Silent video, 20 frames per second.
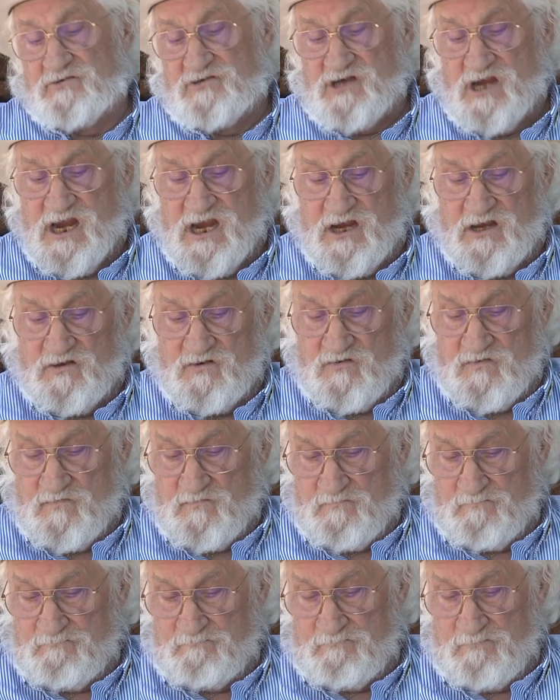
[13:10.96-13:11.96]
of change.
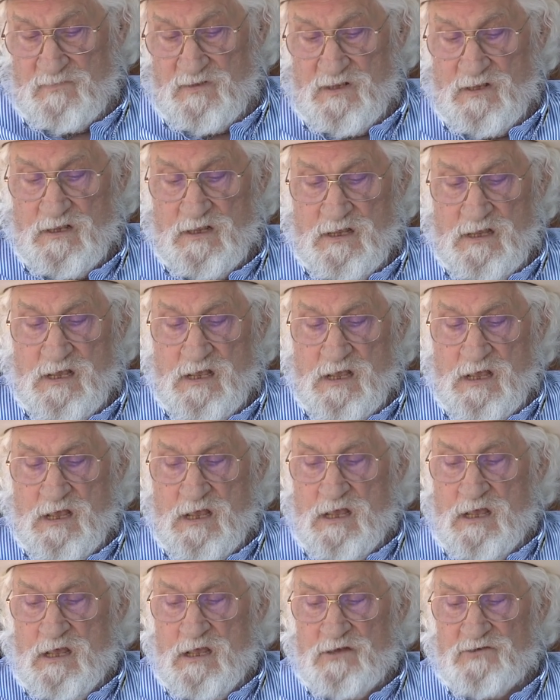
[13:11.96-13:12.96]

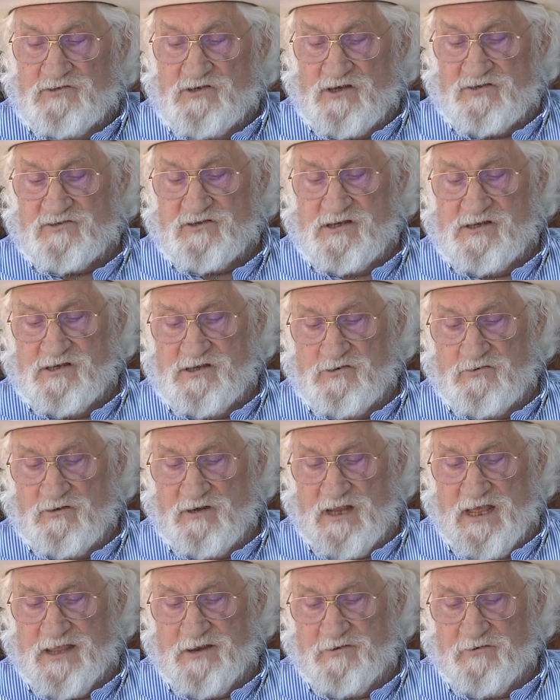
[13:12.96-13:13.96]
Just a year
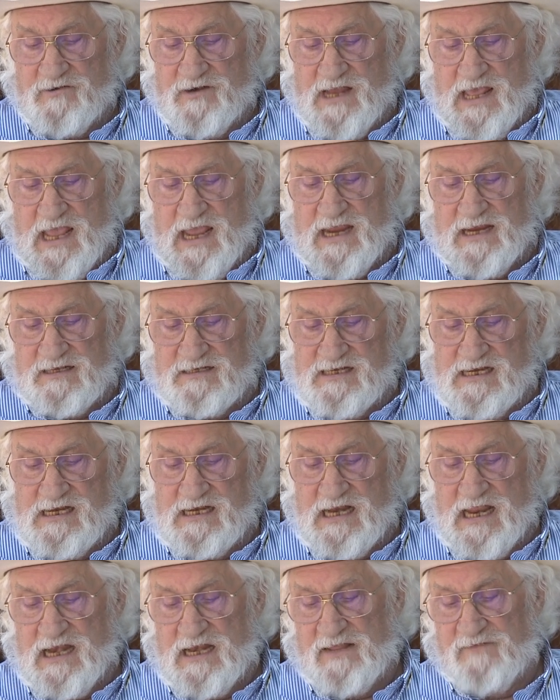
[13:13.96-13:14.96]
later, in
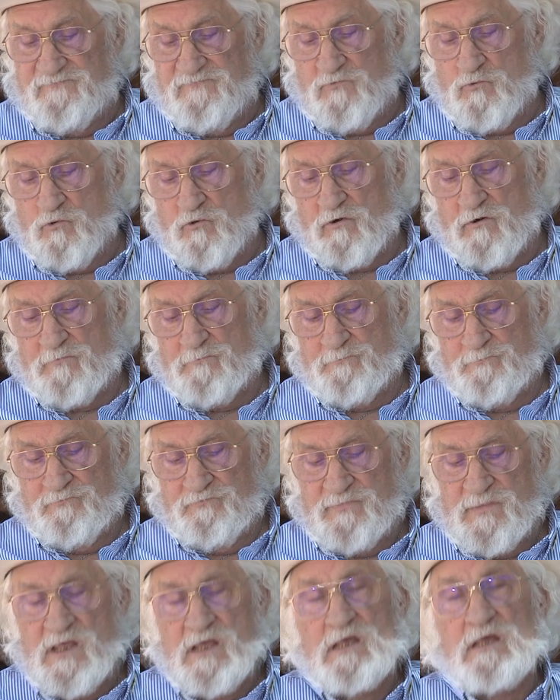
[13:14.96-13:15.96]
1884,
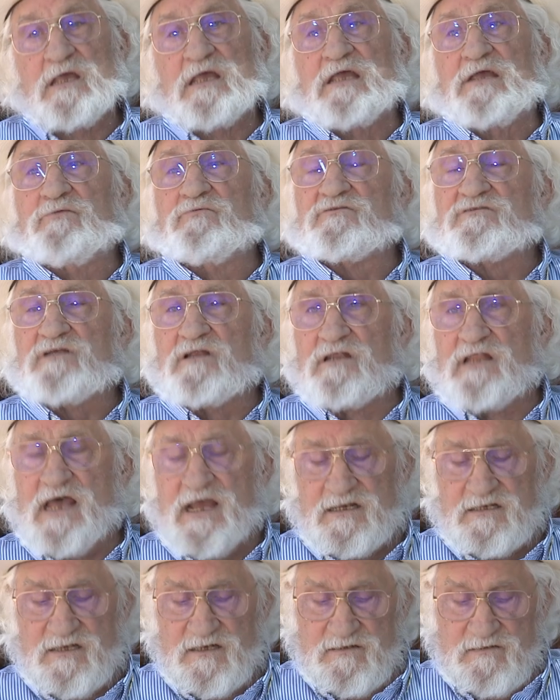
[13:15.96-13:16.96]
he was
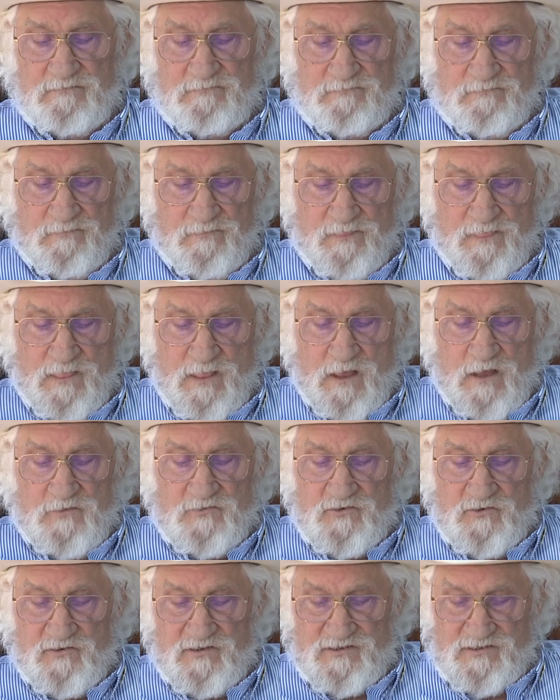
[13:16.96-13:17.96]
elected
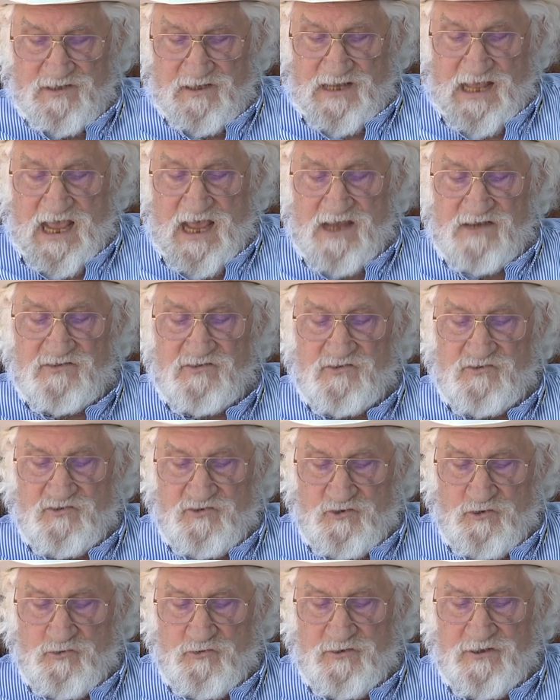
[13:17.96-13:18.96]
to his last
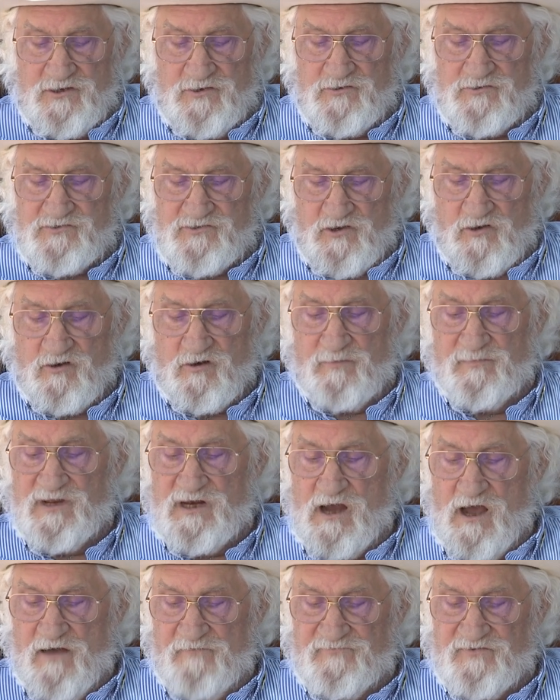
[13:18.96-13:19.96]
two-year term
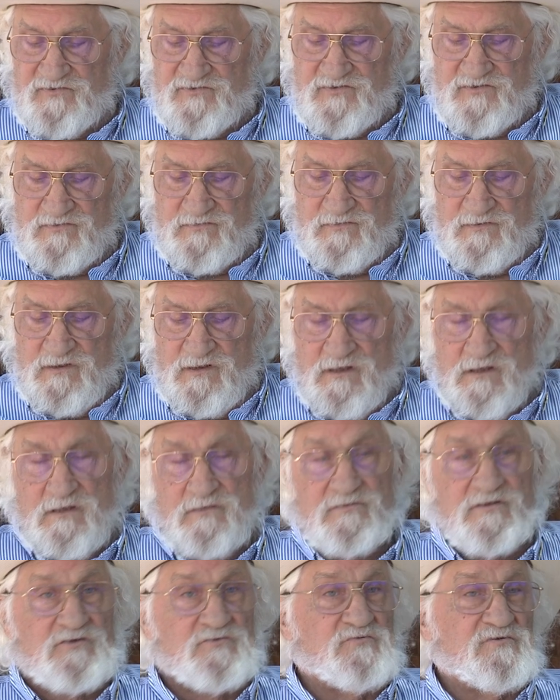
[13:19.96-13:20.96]
in office.
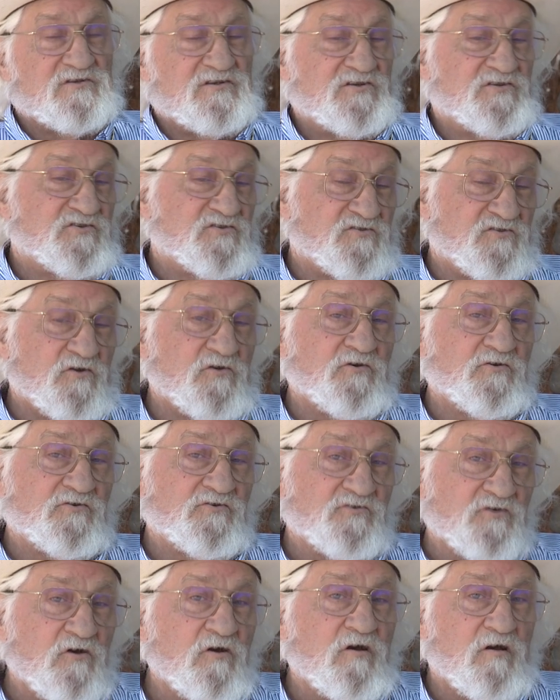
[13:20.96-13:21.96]
This was his
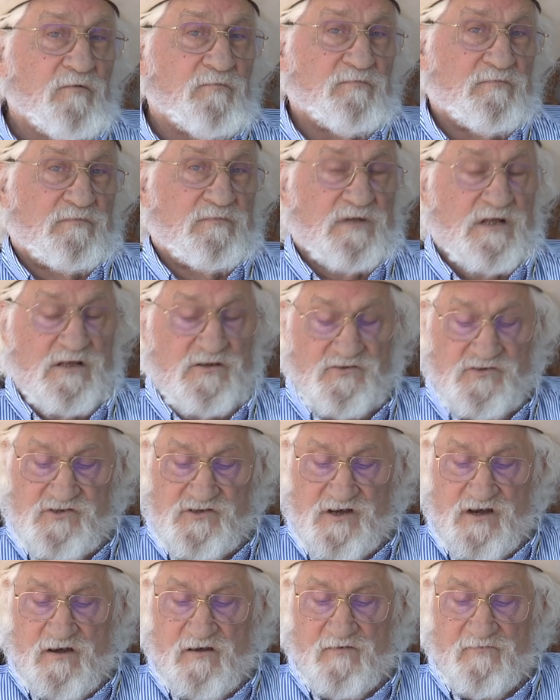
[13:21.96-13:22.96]
third term as
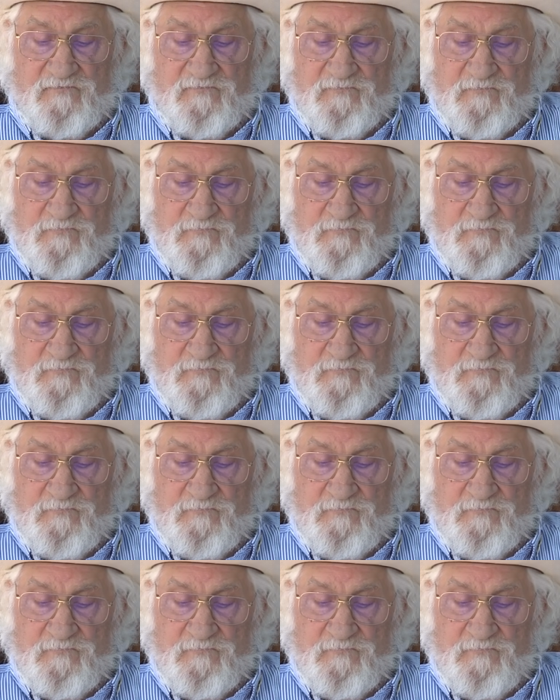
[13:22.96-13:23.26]
sheriff.